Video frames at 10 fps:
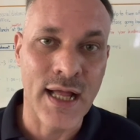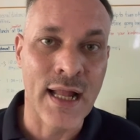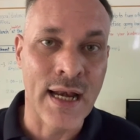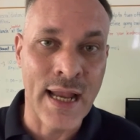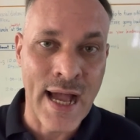
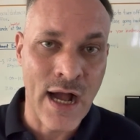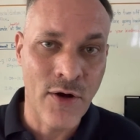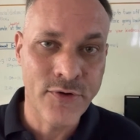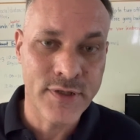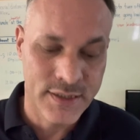
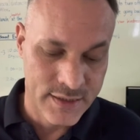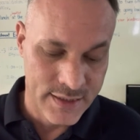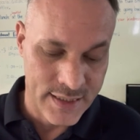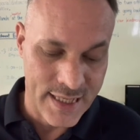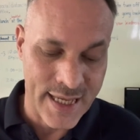allowed
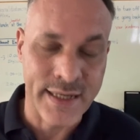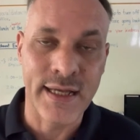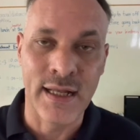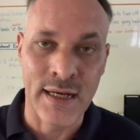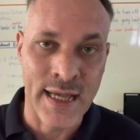and
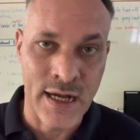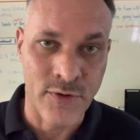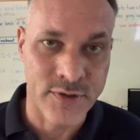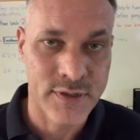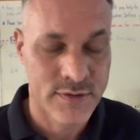
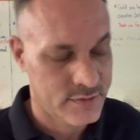allowed.